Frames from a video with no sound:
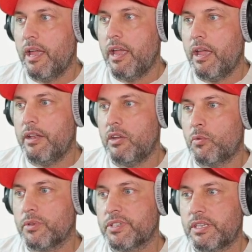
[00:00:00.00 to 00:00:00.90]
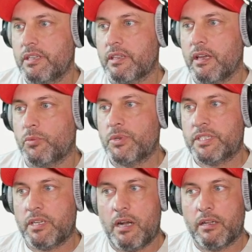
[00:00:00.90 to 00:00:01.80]
and you will see that we
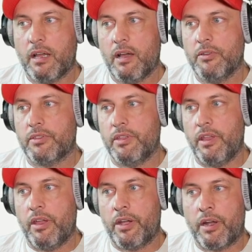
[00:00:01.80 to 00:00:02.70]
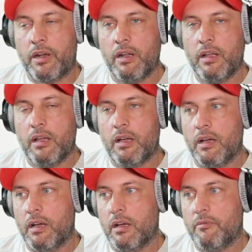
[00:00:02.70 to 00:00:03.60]
started out the year
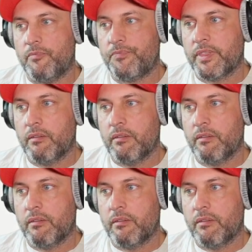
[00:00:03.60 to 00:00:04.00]
um,